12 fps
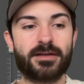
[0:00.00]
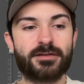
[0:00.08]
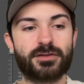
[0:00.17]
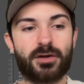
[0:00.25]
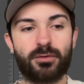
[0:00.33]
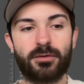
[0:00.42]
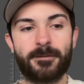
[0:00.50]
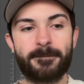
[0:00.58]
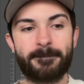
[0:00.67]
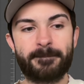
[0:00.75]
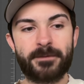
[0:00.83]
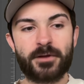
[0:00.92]
So
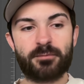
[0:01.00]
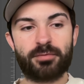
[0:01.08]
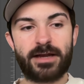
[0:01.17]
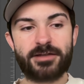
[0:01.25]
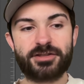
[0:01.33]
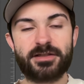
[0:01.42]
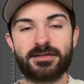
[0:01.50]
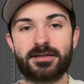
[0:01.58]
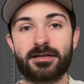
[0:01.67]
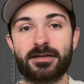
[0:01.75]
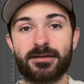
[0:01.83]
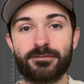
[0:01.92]
compression is going
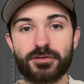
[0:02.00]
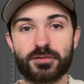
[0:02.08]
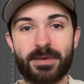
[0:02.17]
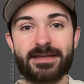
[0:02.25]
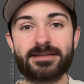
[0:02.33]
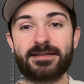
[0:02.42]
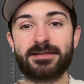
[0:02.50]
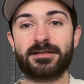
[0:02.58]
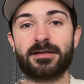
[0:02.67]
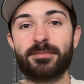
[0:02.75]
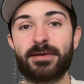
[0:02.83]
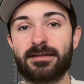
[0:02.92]
to give you space and it's
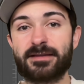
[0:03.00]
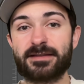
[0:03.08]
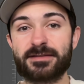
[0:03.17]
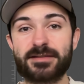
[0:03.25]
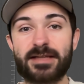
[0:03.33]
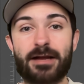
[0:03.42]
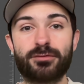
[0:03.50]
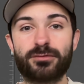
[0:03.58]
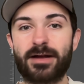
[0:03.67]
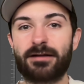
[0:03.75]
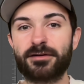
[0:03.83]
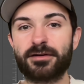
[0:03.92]
going to make things sound
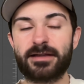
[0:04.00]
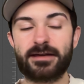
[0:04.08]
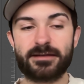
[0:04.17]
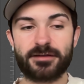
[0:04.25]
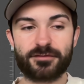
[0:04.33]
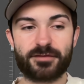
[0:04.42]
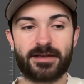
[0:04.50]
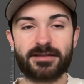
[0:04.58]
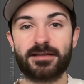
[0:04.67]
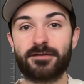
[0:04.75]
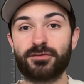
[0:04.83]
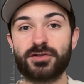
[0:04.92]
louder and in your face
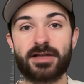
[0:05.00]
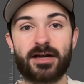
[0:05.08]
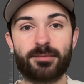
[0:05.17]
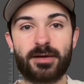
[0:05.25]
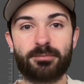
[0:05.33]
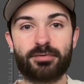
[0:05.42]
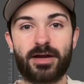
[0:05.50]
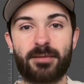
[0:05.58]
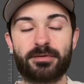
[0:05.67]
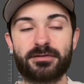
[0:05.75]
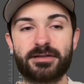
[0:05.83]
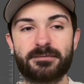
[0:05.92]
if you set them up
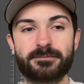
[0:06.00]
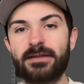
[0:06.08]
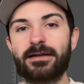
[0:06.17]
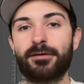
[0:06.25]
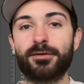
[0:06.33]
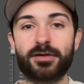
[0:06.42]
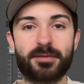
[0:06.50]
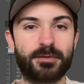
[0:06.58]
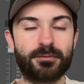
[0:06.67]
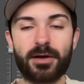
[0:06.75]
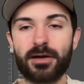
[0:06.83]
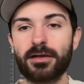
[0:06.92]
properly. Now, don't get me
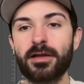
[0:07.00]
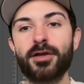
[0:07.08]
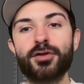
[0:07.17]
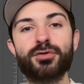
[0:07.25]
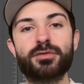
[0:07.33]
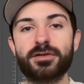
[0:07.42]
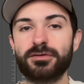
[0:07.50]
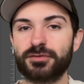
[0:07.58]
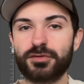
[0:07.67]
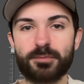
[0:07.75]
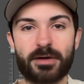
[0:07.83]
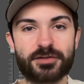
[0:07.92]
wrong, you can use
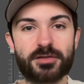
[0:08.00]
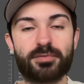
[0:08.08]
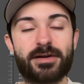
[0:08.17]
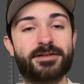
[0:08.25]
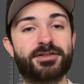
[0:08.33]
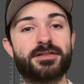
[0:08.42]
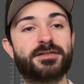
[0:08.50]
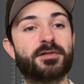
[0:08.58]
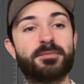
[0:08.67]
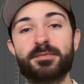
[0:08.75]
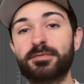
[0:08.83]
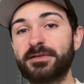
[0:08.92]
too much compression. Some
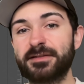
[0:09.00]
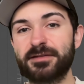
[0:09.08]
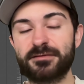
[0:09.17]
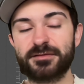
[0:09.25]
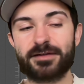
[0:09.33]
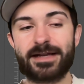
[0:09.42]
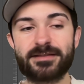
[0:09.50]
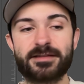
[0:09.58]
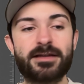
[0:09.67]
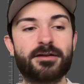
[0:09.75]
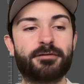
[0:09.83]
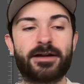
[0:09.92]
people need to use less,
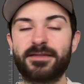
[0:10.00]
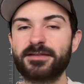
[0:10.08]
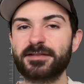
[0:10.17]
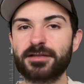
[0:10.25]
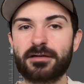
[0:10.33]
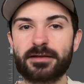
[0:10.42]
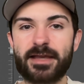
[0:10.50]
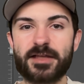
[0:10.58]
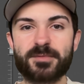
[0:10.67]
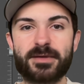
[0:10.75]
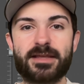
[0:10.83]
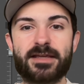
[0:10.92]
right? This is all a
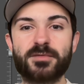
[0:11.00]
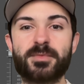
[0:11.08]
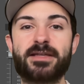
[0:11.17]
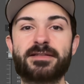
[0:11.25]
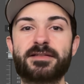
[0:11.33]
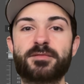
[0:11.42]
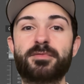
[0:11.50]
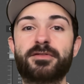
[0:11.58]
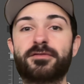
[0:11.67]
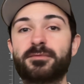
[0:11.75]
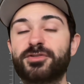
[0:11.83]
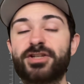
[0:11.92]
case-by-case basis, but
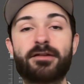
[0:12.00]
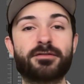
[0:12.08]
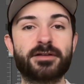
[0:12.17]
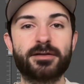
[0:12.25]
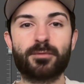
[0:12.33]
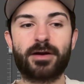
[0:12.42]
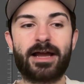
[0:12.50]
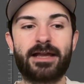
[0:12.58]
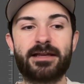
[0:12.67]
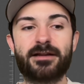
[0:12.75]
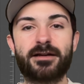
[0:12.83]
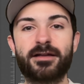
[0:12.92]
from generally what I
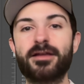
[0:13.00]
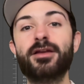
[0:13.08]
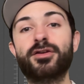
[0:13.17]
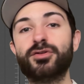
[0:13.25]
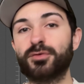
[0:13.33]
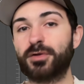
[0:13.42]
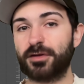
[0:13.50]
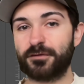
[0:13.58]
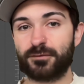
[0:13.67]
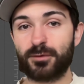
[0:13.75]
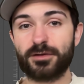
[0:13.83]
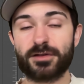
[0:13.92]
hear, you can
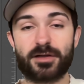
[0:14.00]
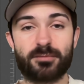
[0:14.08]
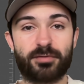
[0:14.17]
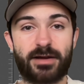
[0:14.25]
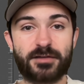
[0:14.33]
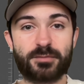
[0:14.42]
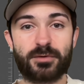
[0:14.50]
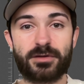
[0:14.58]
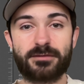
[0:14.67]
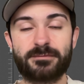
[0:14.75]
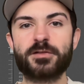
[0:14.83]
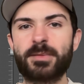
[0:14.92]
afford to compress more,
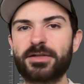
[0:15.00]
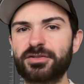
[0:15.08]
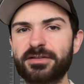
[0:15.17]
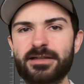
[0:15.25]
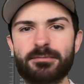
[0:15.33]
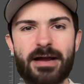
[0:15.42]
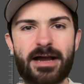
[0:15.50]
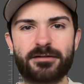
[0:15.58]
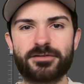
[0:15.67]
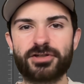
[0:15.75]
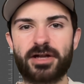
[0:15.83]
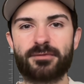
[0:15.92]
especially in modern
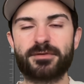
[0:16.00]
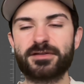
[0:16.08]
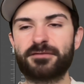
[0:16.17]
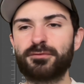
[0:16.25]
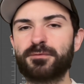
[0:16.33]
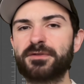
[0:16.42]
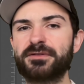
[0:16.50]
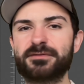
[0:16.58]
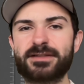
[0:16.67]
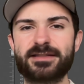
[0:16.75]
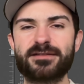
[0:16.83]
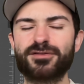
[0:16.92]
genres. If you really
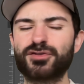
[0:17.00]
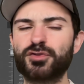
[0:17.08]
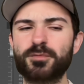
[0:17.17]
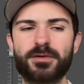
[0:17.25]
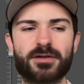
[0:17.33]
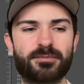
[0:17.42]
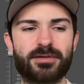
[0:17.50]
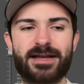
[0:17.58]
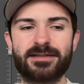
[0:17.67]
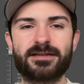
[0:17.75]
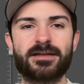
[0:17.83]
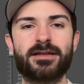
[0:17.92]
listen, they're super
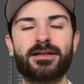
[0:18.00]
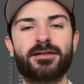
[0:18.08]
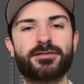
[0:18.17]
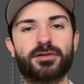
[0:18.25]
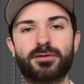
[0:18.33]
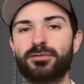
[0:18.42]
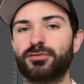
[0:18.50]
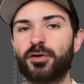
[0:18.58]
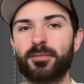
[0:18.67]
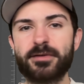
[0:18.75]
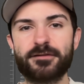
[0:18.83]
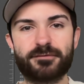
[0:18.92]
compressed. So don't
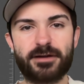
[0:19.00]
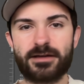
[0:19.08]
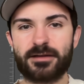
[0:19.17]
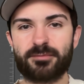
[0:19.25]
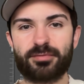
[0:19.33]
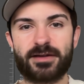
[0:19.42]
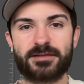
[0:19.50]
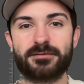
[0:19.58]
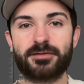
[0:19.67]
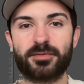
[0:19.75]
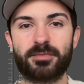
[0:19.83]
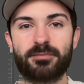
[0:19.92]
be afraid to compress a
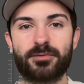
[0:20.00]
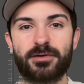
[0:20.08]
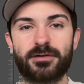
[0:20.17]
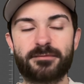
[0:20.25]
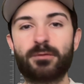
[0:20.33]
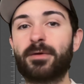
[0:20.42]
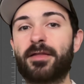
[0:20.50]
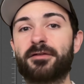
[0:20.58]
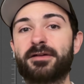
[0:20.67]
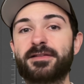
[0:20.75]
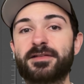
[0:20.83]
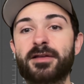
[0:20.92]
little bit more, whether
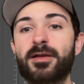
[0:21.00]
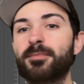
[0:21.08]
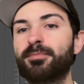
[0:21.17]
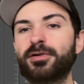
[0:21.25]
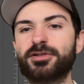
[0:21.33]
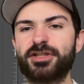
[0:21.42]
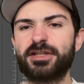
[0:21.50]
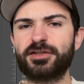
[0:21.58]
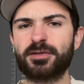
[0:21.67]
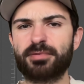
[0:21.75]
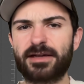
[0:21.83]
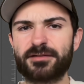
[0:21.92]
it's push each
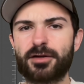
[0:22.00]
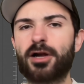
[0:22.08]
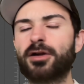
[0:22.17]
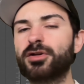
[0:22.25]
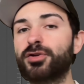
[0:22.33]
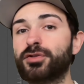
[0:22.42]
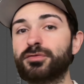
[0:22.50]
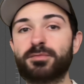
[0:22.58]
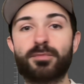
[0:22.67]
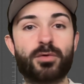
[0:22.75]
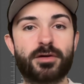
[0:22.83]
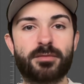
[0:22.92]
compressor harder, use
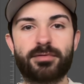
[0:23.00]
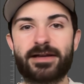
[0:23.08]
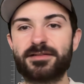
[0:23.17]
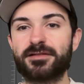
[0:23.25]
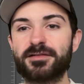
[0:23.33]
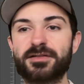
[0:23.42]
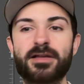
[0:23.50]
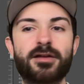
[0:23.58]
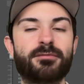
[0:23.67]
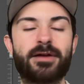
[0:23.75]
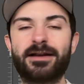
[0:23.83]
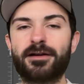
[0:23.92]
more compressors,
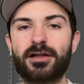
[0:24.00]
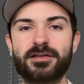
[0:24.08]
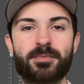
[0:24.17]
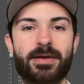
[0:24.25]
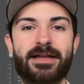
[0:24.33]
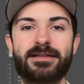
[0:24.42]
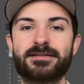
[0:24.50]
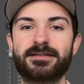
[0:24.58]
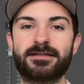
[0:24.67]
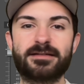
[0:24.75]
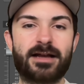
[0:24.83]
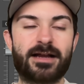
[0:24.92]
right? It all depends
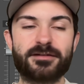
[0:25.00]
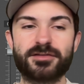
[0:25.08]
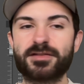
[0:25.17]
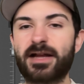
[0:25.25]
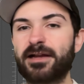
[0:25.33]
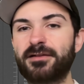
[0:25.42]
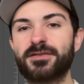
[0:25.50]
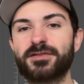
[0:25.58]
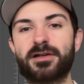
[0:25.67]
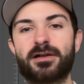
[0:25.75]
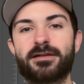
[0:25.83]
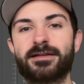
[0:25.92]
on your style, the
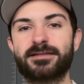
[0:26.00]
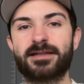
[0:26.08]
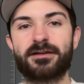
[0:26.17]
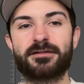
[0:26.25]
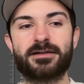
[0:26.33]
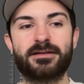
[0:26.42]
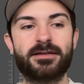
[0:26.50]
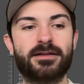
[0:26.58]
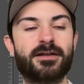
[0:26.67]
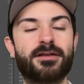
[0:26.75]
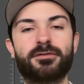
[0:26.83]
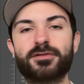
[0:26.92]
song, etc.
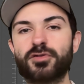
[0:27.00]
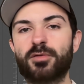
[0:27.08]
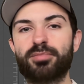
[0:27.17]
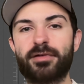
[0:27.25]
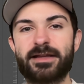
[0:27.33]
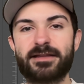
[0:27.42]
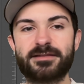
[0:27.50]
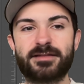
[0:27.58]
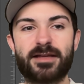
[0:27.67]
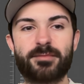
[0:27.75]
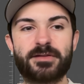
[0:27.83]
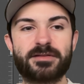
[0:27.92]
There's no blanket
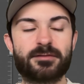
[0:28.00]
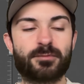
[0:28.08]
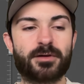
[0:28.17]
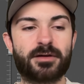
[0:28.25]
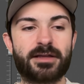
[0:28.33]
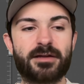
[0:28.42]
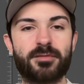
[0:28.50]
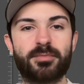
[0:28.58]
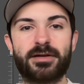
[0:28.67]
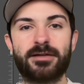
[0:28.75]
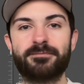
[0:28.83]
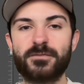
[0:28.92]
statements that work here,
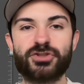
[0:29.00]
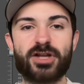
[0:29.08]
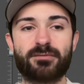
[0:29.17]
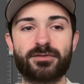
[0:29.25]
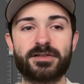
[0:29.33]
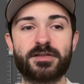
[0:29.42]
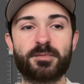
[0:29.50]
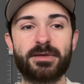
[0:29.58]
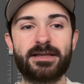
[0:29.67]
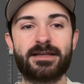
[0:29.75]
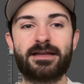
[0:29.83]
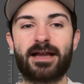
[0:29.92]
but generally
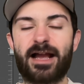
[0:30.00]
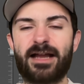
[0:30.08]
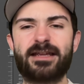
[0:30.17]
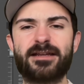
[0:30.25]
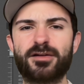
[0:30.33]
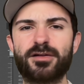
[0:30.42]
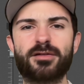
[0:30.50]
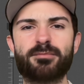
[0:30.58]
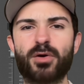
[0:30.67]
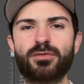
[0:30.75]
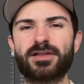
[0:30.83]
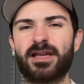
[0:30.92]
speaking, I hear
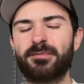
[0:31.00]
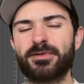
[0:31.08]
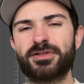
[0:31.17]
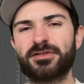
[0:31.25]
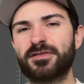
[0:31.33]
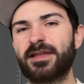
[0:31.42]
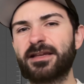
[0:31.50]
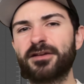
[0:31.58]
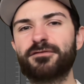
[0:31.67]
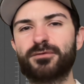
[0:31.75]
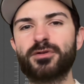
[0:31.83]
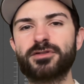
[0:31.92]
most amateurs, they can
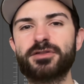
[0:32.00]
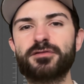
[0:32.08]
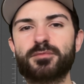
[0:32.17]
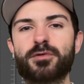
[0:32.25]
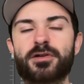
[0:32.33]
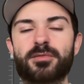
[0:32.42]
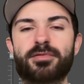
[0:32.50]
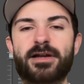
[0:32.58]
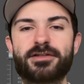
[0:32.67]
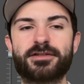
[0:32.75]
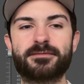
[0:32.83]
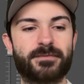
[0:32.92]
afford to use more
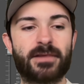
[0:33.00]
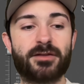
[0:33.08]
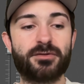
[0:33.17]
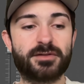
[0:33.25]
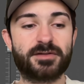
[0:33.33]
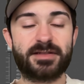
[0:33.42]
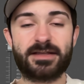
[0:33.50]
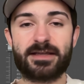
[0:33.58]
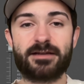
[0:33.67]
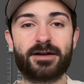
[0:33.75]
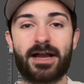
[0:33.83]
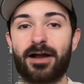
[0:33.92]
compression. And you can see
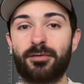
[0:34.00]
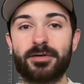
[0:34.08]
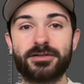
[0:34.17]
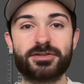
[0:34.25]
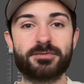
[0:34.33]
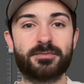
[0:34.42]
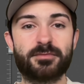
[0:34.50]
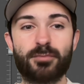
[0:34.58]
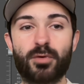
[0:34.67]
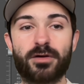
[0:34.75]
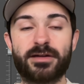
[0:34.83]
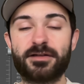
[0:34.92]
here how much
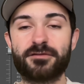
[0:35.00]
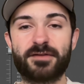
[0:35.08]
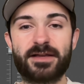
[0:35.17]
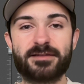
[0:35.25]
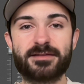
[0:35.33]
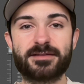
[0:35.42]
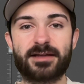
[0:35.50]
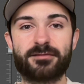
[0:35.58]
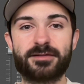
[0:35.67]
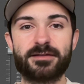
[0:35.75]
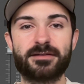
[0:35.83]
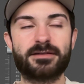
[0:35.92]
more in your face it
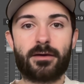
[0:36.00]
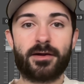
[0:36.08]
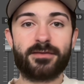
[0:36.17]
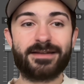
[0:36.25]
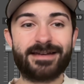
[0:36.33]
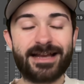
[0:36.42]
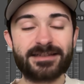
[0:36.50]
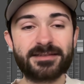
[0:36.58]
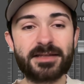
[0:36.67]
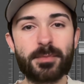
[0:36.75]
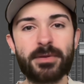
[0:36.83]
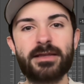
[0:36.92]
sounded. All right, the next
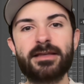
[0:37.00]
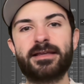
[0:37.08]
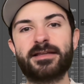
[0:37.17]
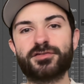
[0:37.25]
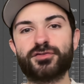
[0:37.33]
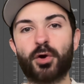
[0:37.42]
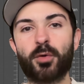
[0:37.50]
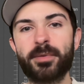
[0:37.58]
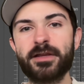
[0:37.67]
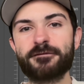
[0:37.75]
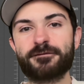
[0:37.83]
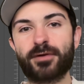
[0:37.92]
tip is don't
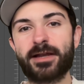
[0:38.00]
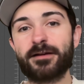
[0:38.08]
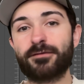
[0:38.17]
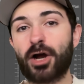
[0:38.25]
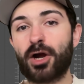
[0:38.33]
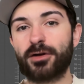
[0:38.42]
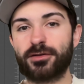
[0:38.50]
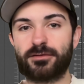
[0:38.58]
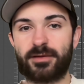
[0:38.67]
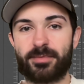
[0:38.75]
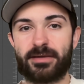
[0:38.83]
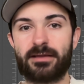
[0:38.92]
be afraid of hard
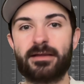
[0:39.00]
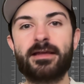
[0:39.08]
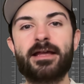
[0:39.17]
clipping.